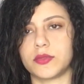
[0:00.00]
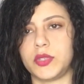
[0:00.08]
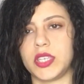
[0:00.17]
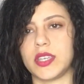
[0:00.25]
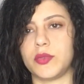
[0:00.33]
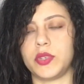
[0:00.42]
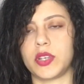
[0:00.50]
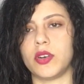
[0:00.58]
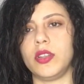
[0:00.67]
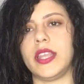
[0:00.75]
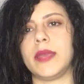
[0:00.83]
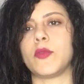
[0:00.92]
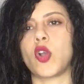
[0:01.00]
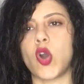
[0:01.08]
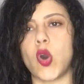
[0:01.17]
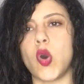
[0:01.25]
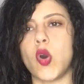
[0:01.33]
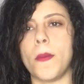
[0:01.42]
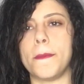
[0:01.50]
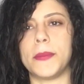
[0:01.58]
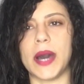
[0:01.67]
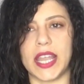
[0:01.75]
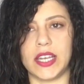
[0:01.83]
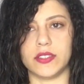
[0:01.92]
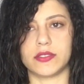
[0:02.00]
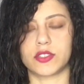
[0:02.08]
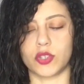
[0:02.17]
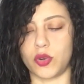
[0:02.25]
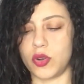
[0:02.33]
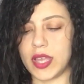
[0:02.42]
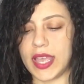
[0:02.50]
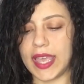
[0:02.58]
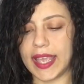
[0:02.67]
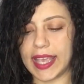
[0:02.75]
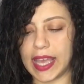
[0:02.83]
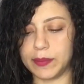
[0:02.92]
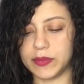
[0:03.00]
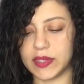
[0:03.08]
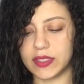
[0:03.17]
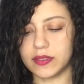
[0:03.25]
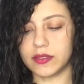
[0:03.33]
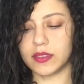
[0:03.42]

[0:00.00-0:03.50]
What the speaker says: We call him co-pilot. So captain,